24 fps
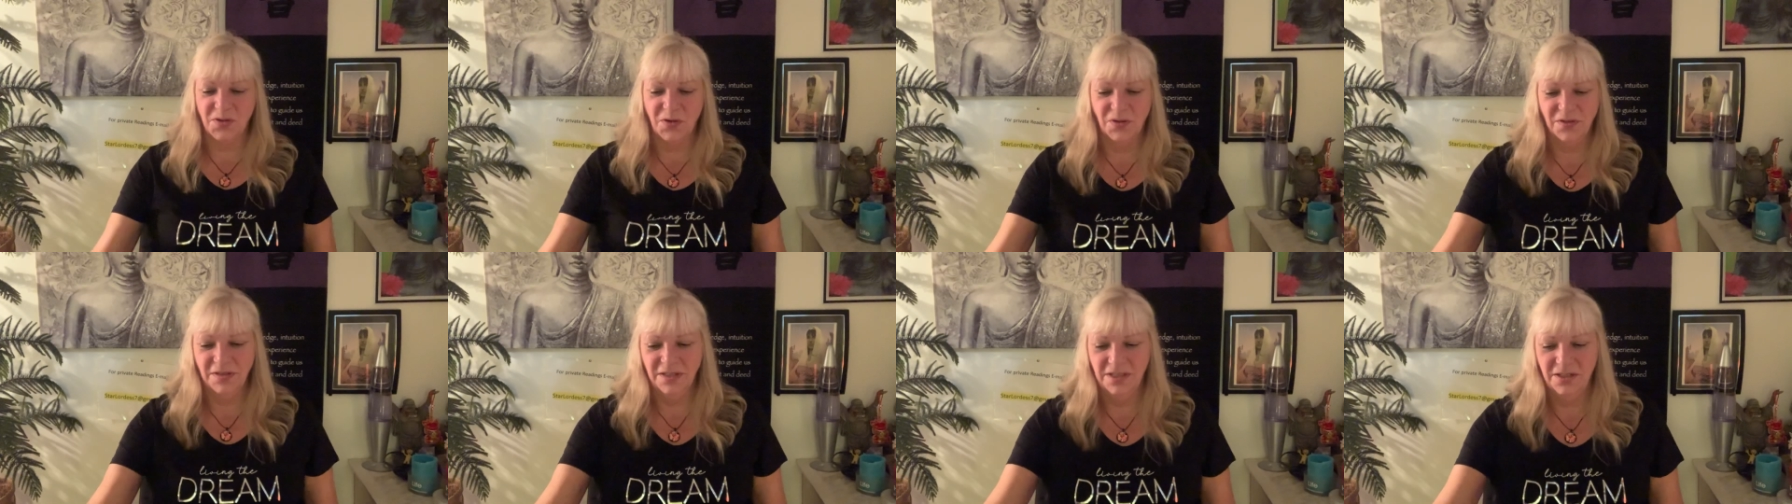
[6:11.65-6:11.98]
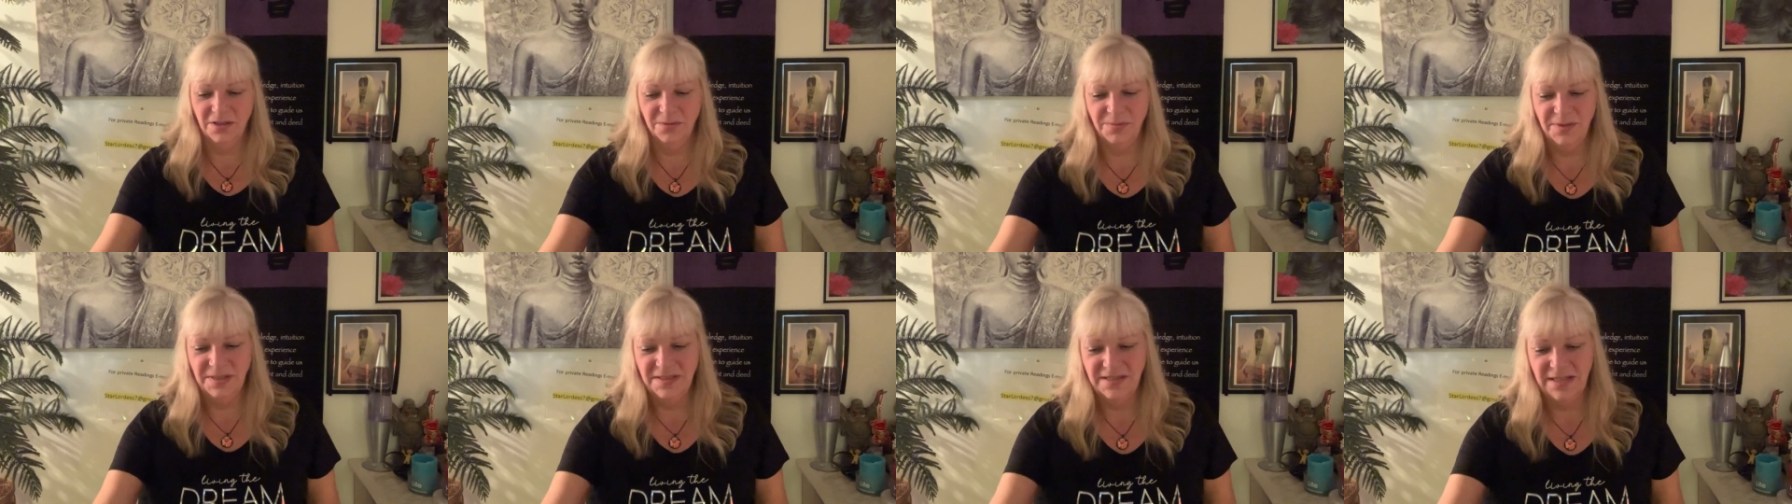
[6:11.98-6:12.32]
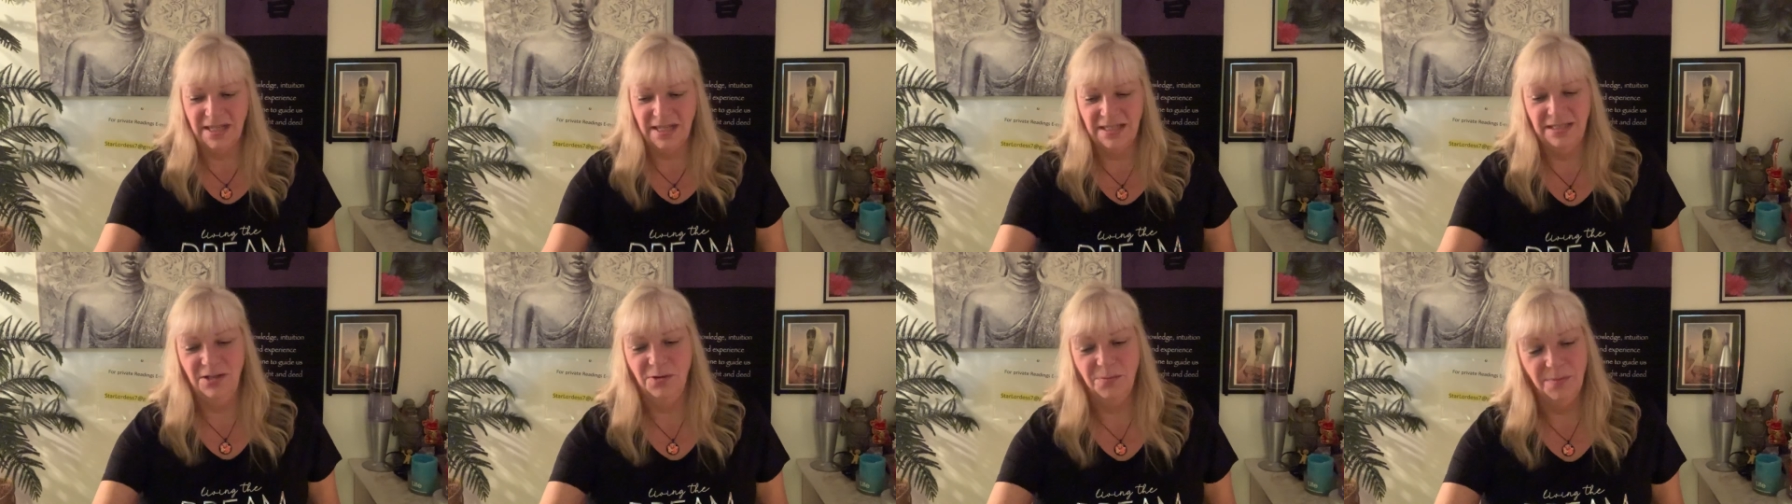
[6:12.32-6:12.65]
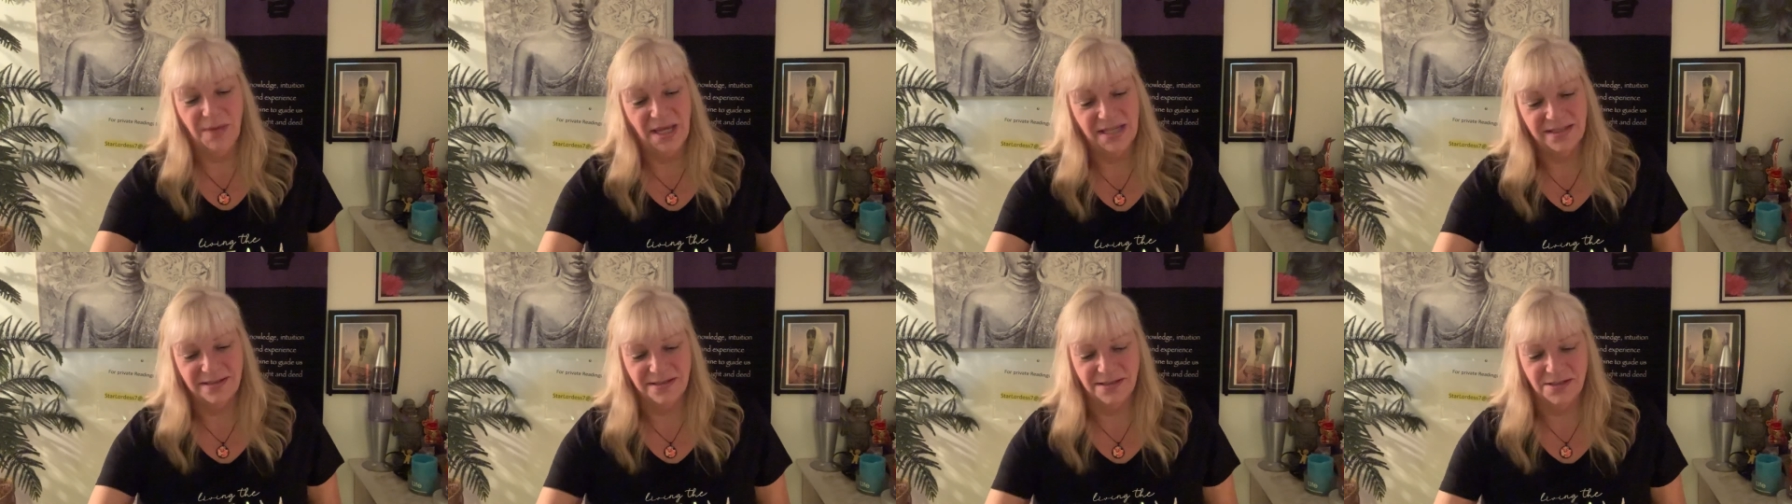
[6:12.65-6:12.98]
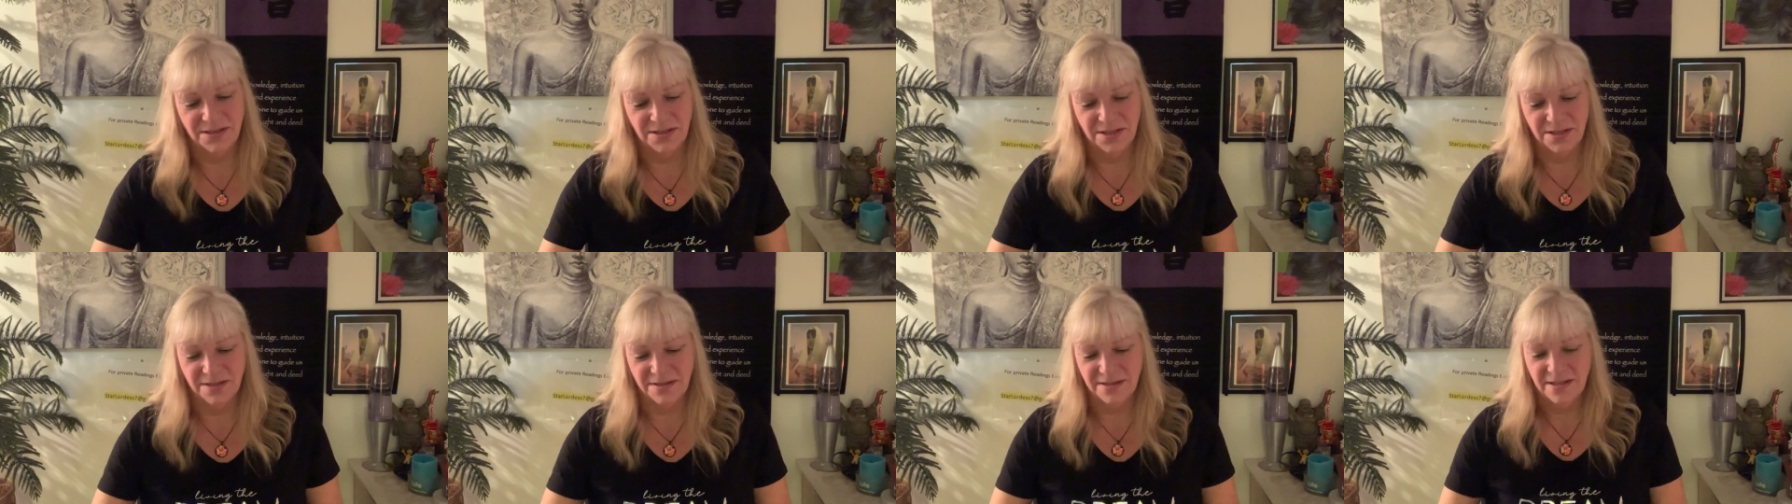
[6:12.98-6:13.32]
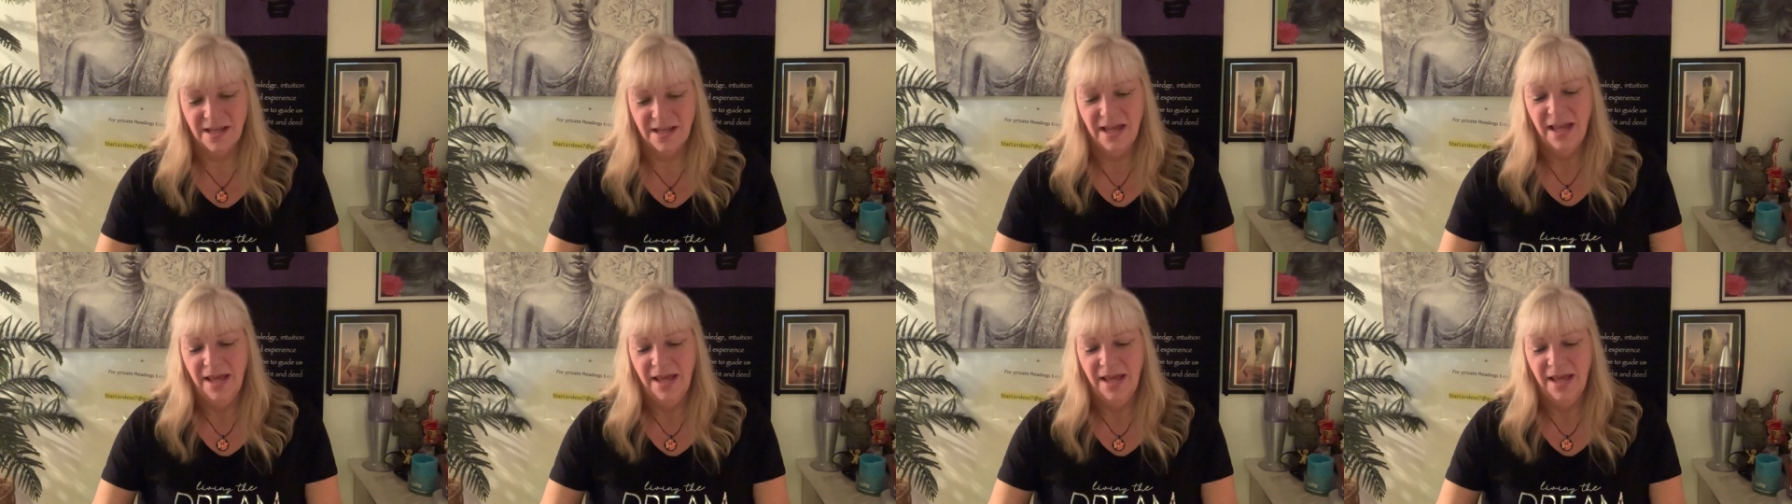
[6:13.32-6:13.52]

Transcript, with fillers: or they could be sending you messages,